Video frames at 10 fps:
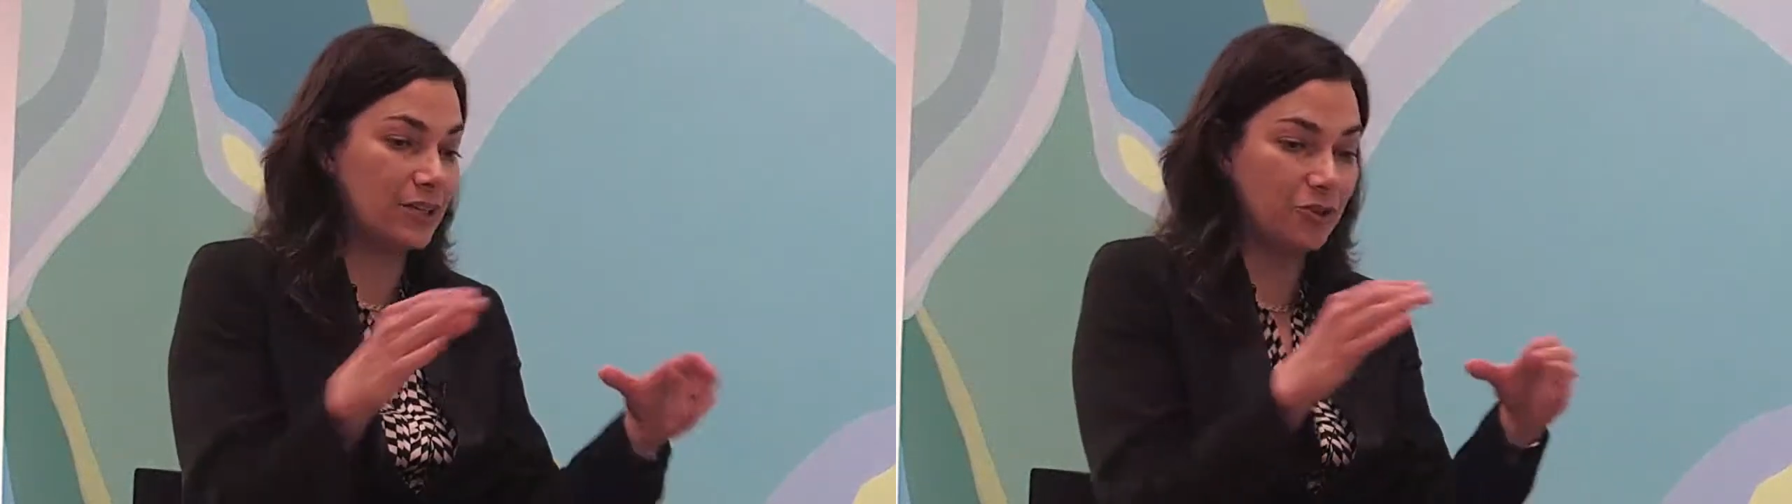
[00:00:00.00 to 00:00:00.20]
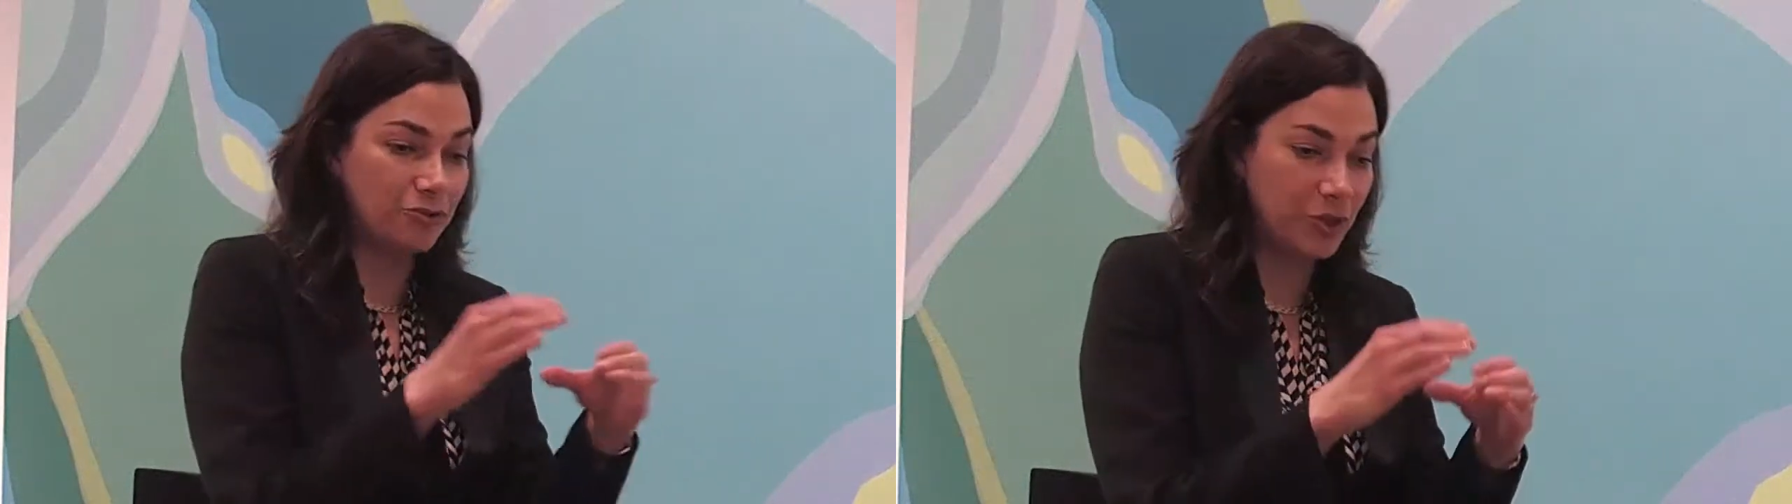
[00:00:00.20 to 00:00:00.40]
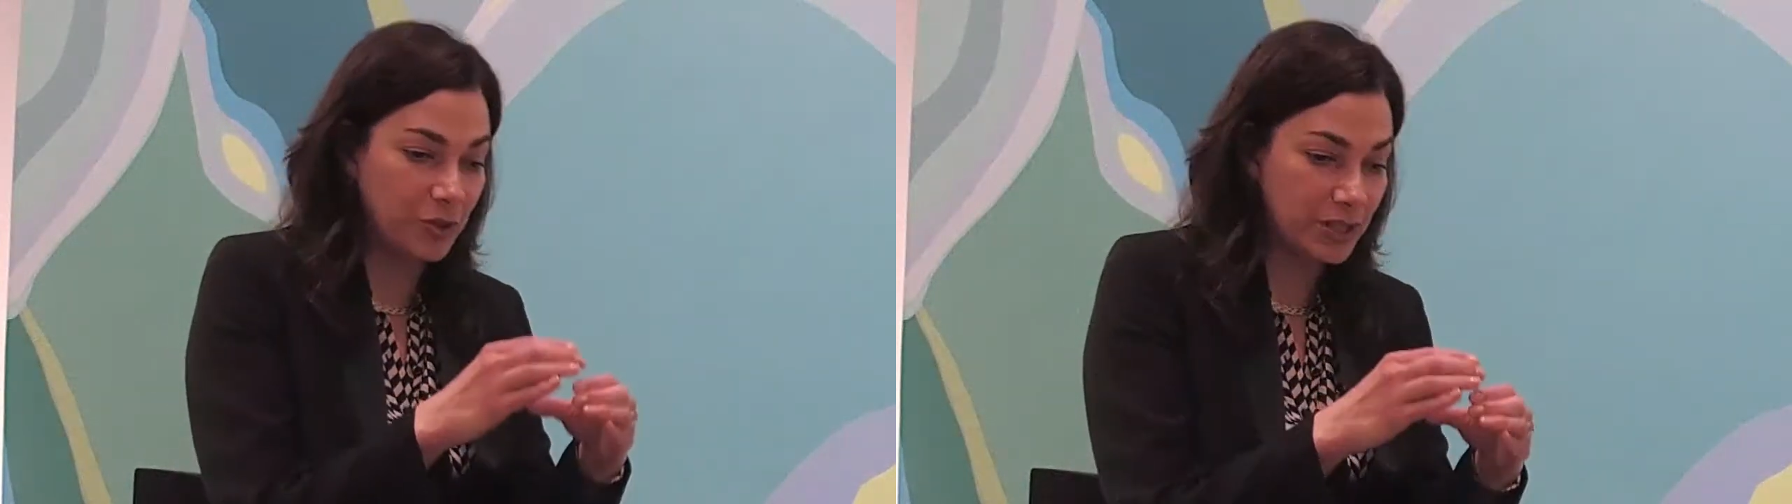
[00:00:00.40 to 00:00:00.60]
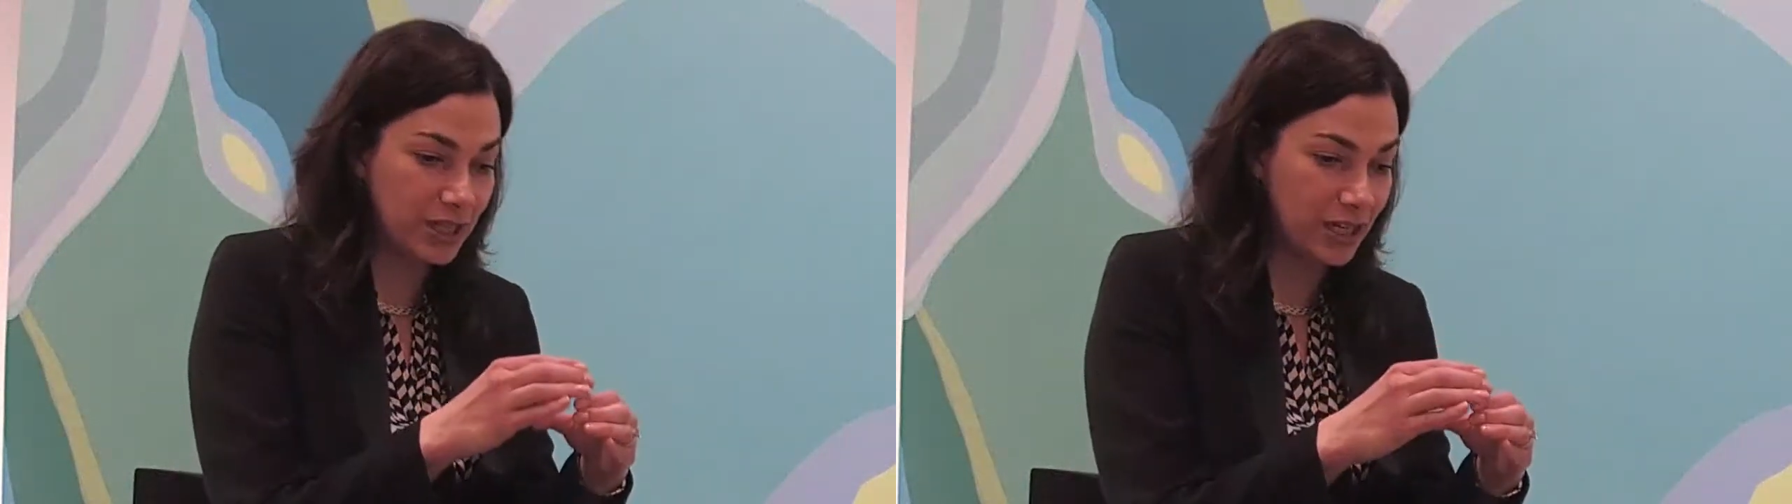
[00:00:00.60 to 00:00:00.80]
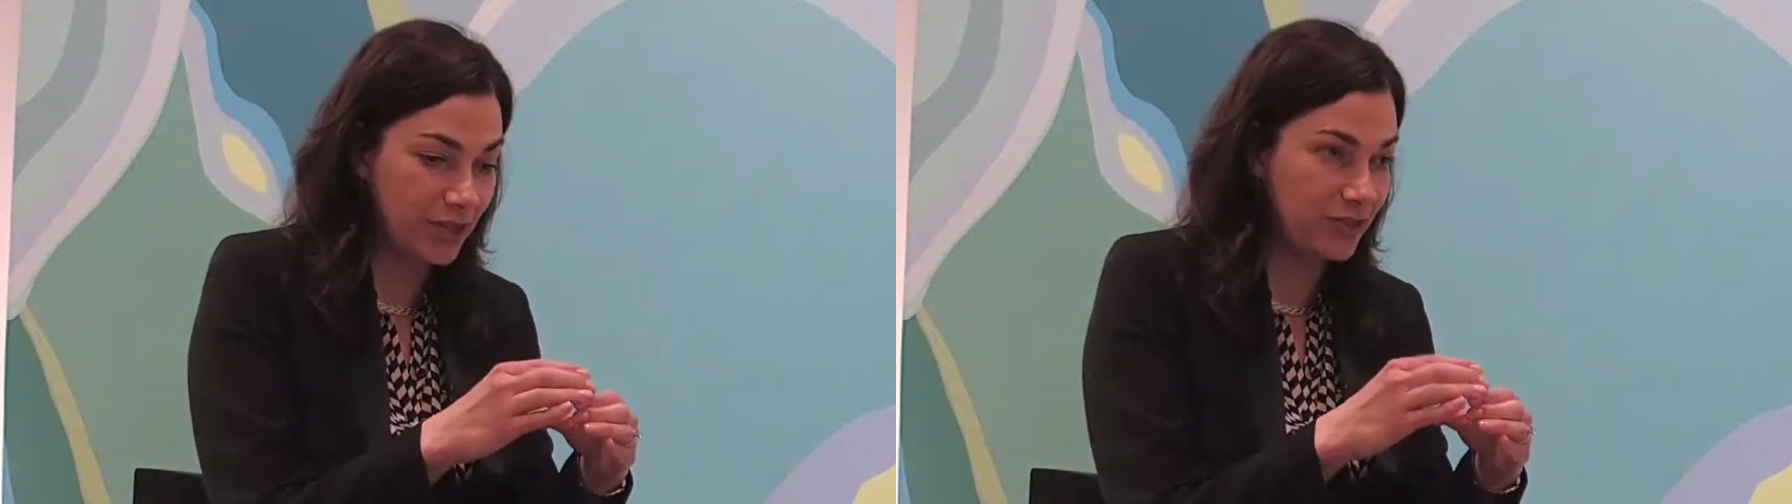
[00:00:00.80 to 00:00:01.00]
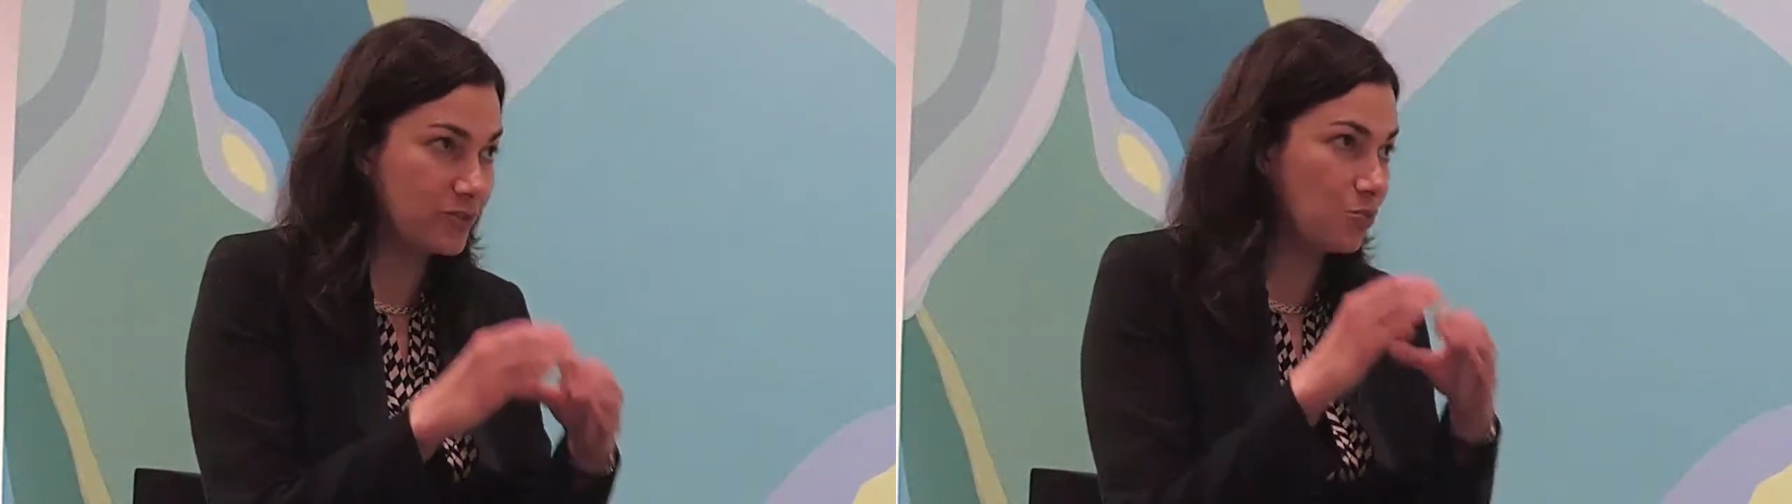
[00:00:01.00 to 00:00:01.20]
You're focusing on this